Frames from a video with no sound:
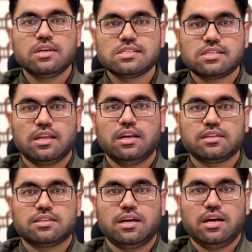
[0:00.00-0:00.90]
Still, it
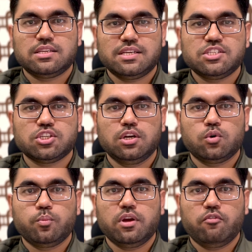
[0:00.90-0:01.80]
is essential
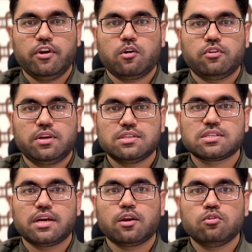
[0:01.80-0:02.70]
to be aware of the
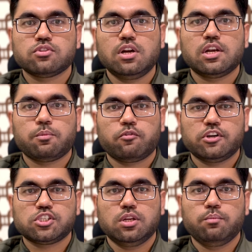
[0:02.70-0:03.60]
risk and consult a
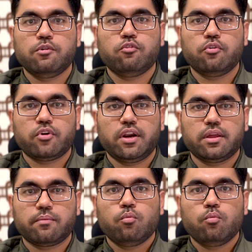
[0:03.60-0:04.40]
professional before trading.